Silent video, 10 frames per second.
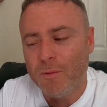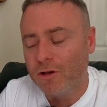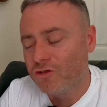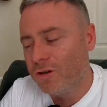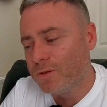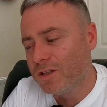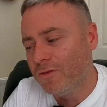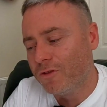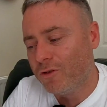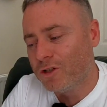I might treat
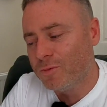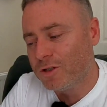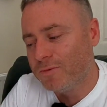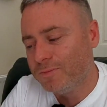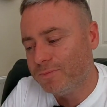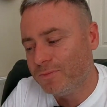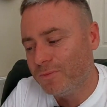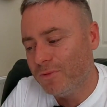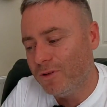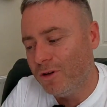myself for Christmas.
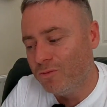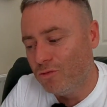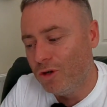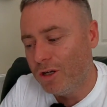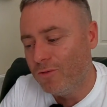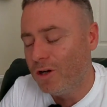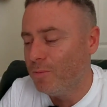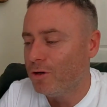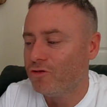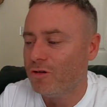I really,
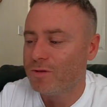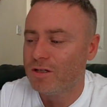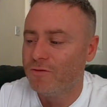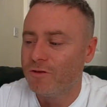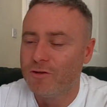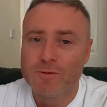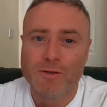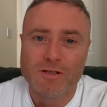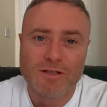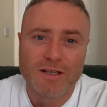really might treat myself for
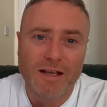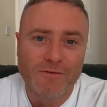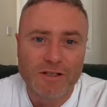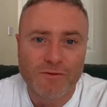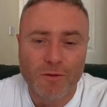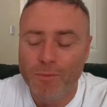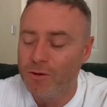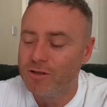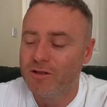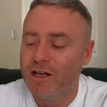Christmas and save this for a
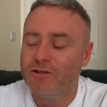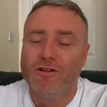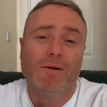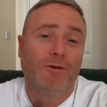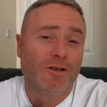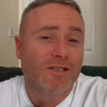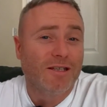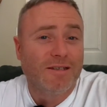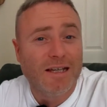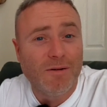Boxing Day dram when I
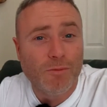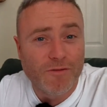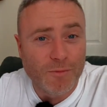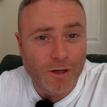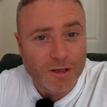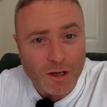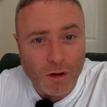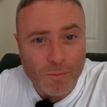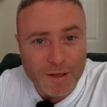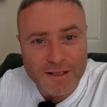sit down with my
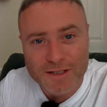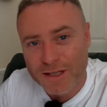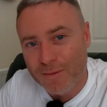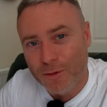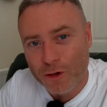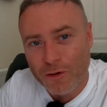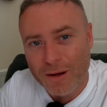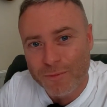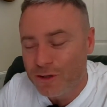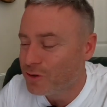cold meats and my
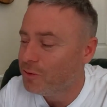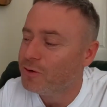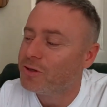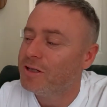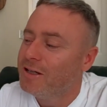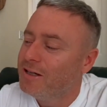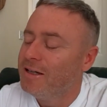cranberry sauce,